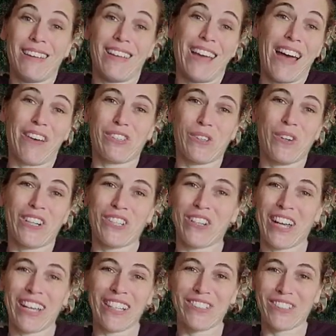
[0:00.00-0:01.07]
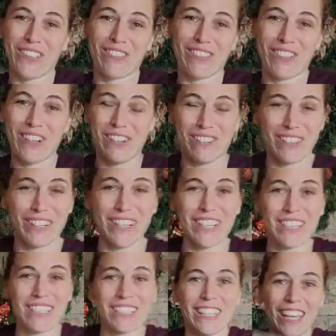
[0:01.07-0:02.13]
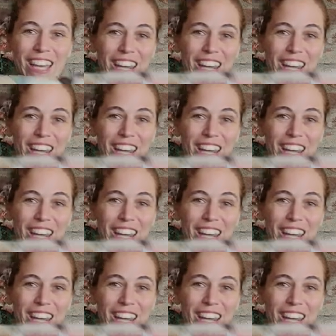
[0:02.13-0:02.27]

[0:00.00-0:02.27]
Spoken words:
half square triangles over and over until I had